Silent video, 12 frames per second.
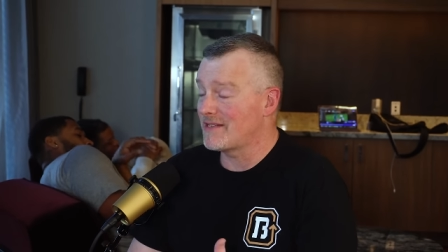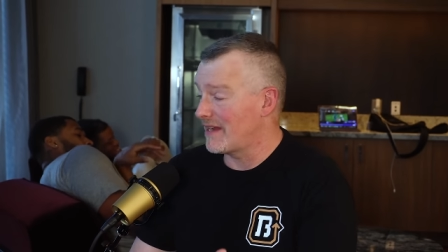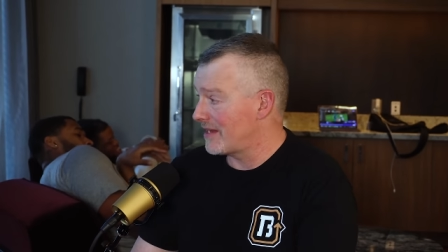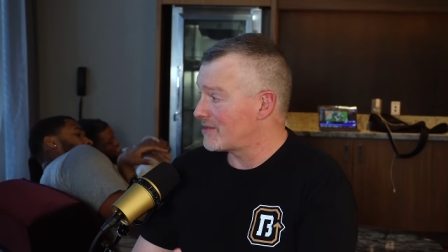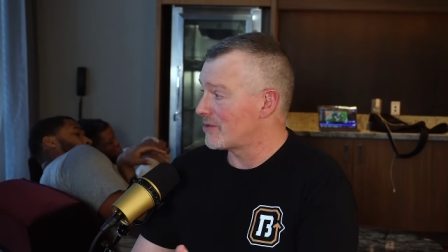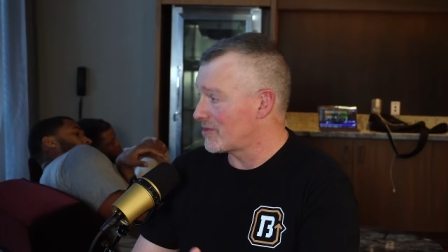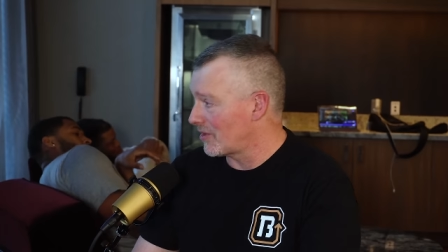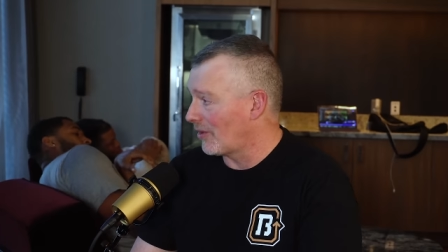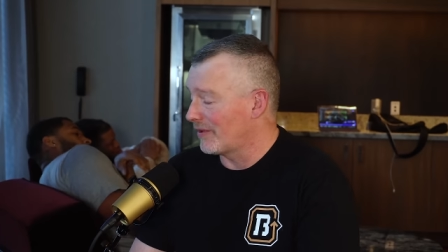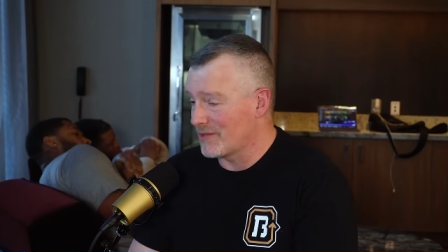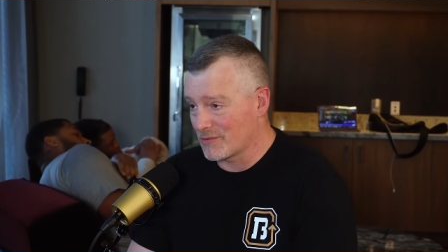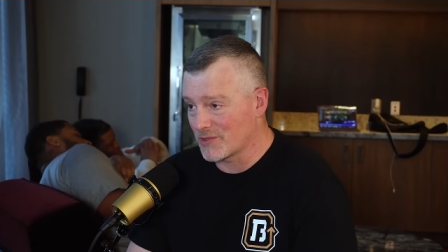And as a
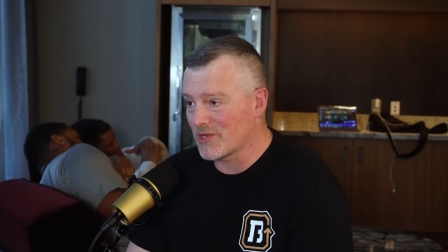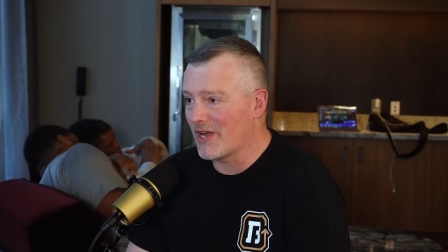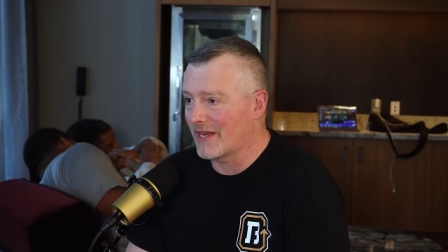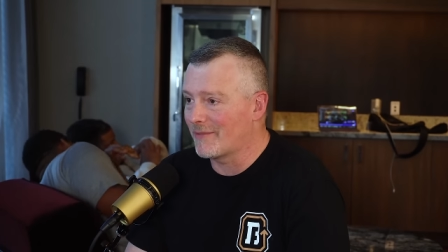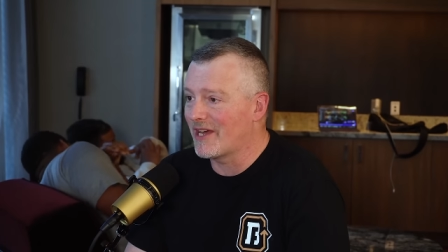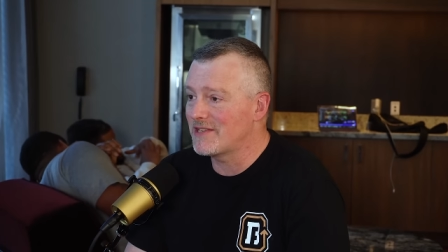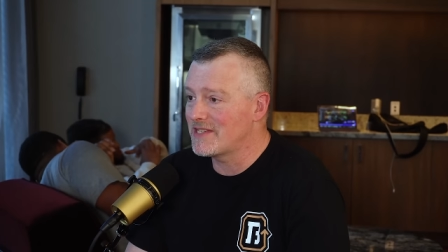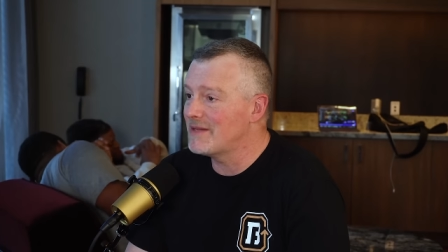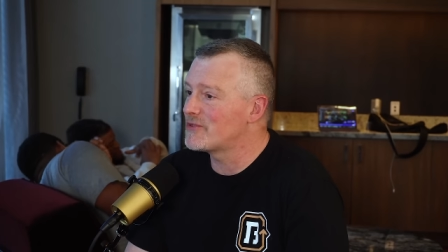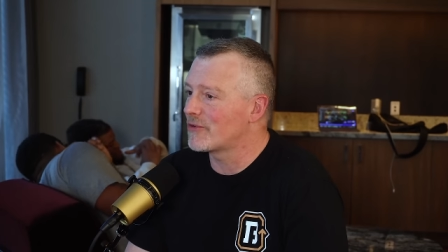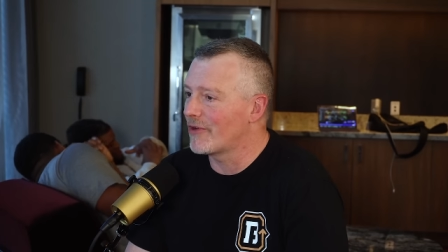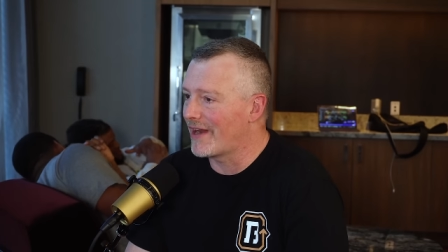result, as we're talking about,
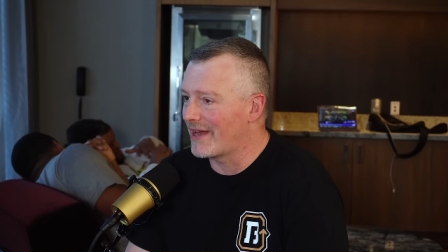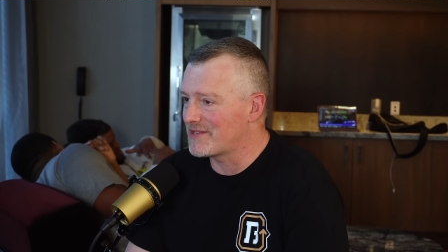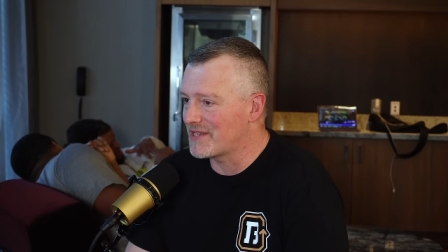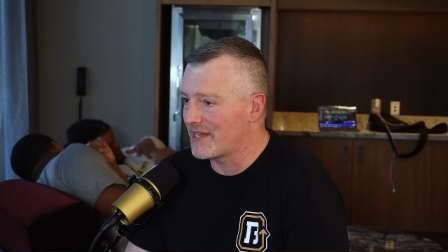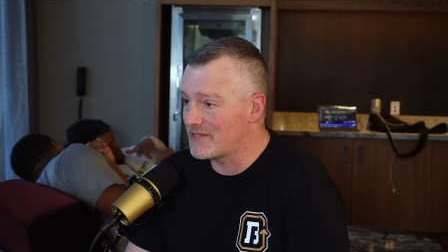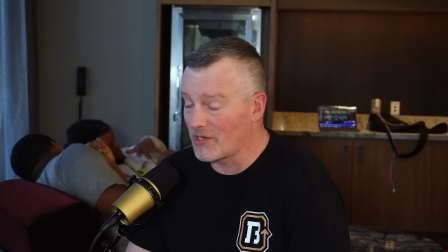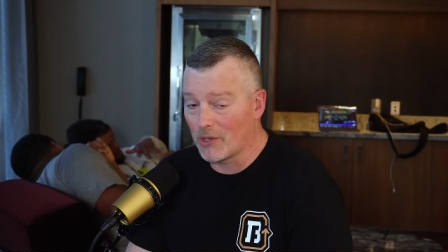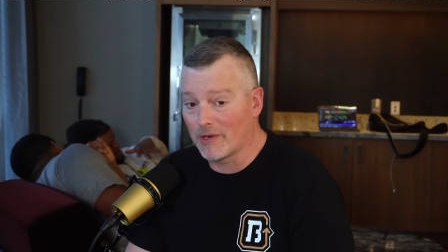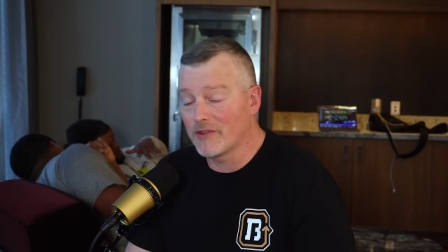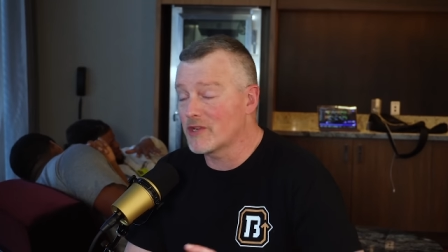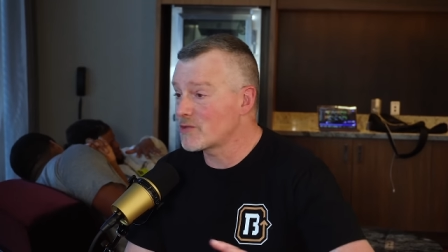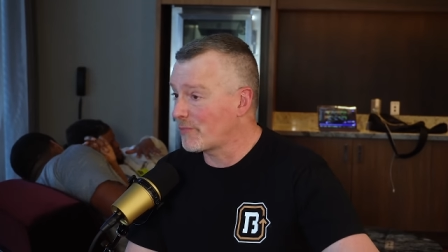teams that run outside zone,
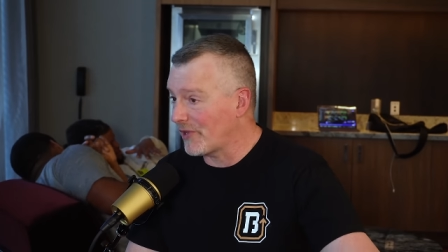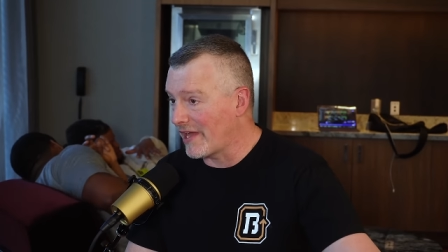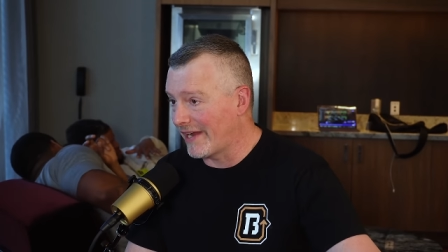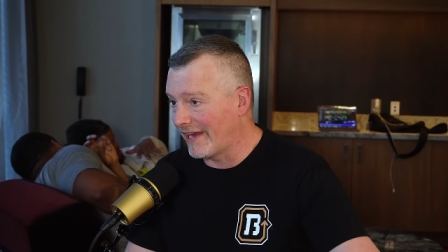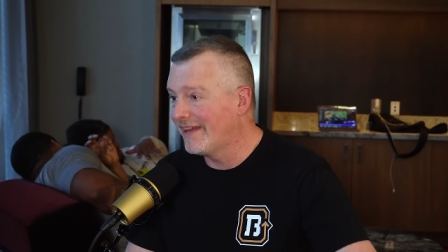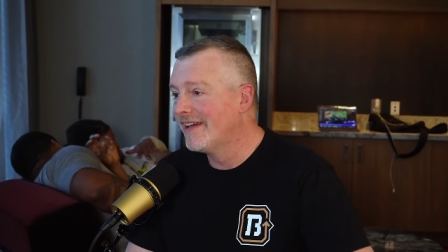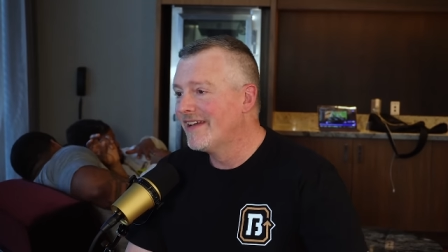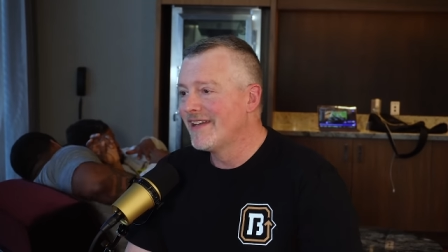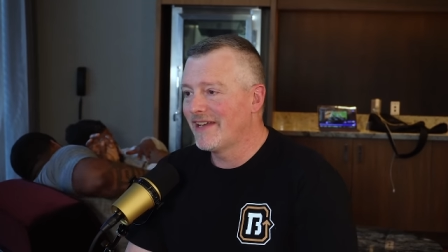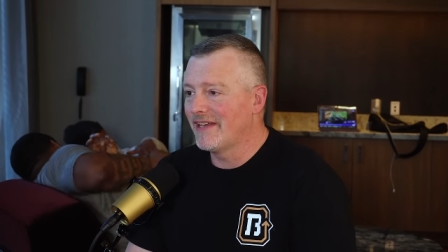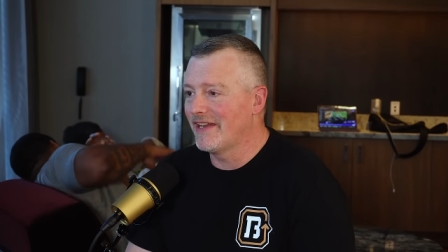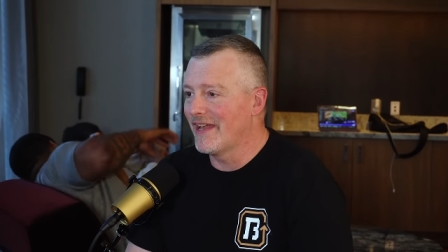and there's plenty
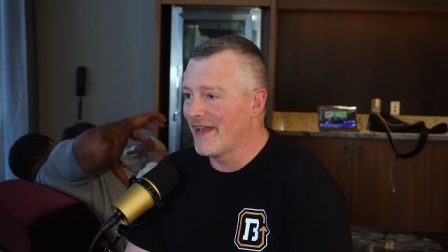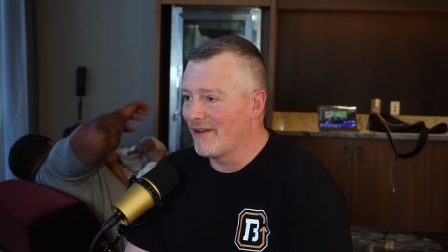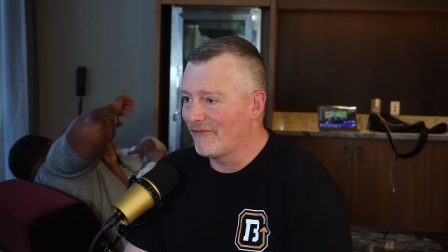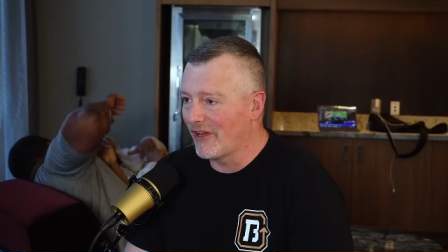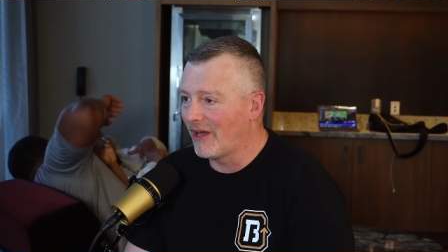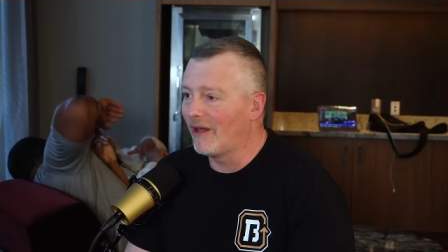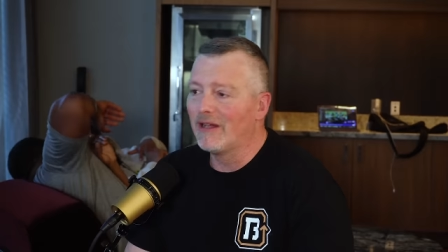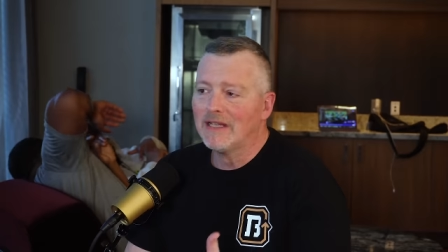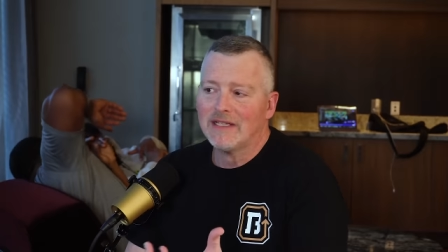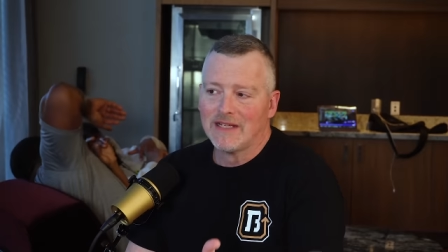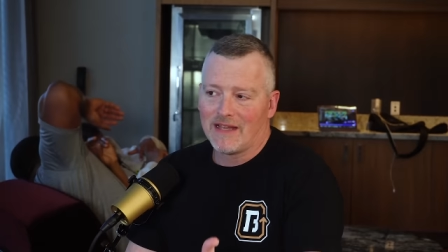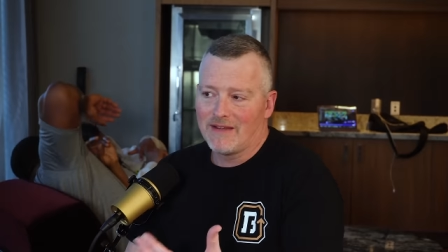in the NFL.
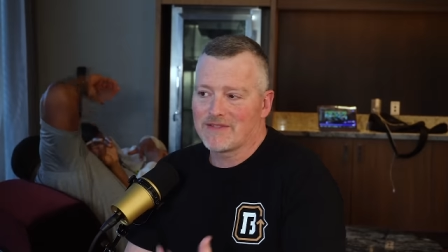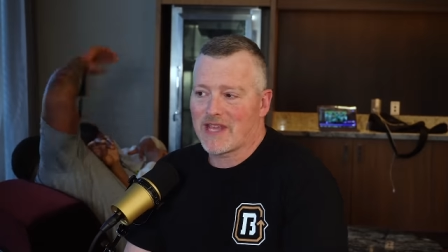Have